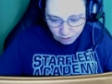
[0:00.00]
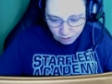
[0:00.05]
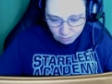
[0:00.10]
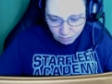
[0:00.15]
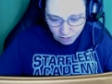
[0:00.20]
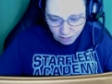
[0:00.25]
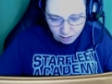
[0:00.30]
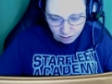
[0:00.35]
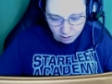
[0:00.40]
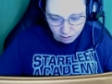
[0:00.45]

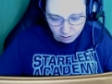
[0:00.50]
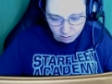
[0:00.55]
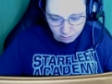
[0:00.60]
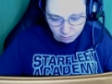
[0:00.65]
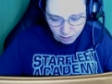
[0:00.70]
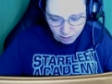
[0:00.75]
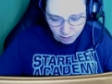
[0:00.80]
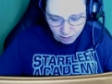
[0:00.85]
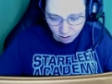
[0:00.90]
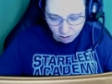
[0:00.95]
make
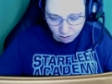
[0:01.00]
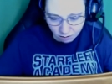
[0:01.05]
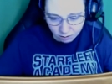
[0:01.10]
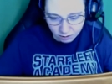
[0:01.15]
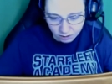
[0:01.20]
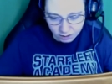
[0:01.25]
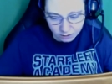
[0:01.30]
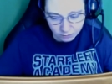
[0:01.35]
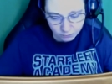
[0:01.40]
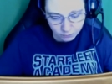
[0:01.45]
all
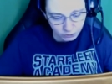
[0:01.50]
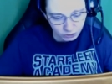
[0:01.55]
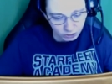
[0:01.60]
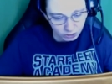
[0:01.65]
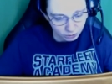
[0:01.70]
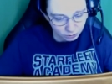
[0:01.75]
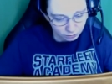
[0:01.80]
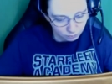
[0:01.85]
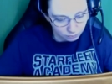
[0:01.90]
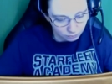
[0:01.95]
this for
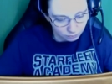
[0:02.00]
you.